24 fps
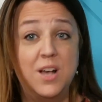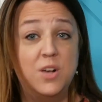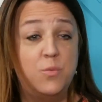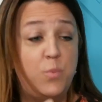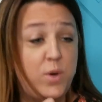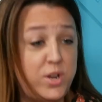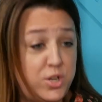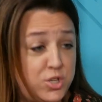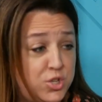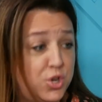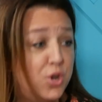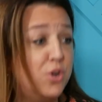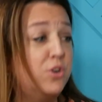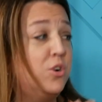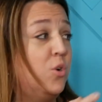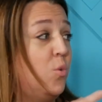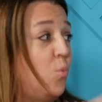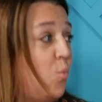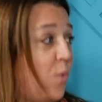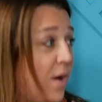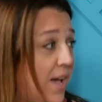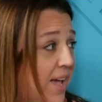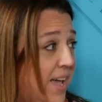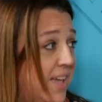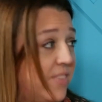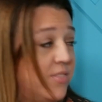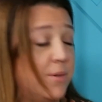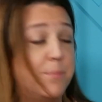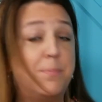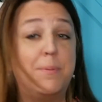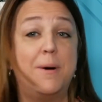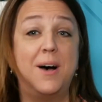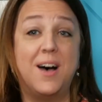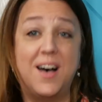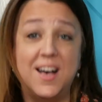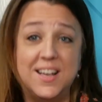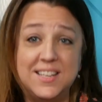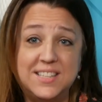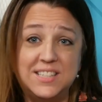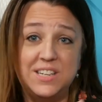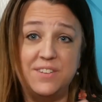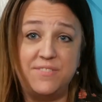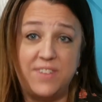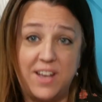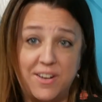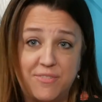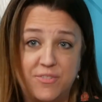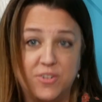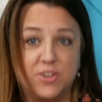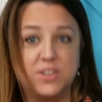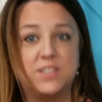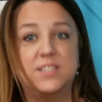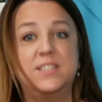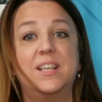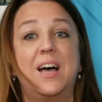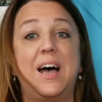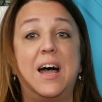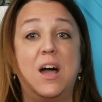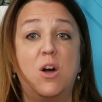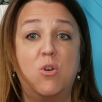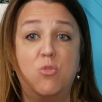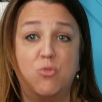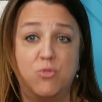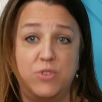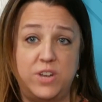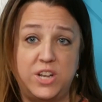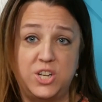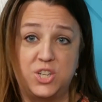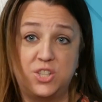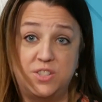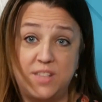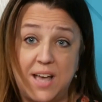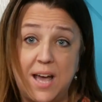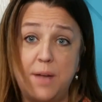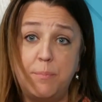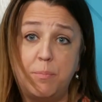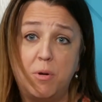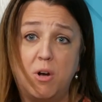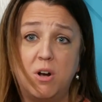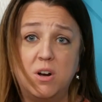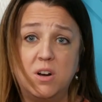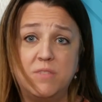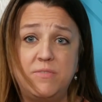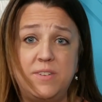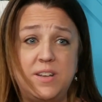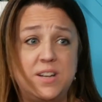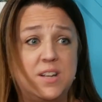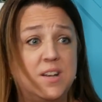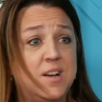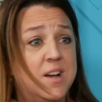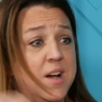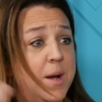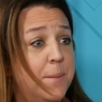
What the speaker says: We took away the positive efforts, the outreach, that part of it,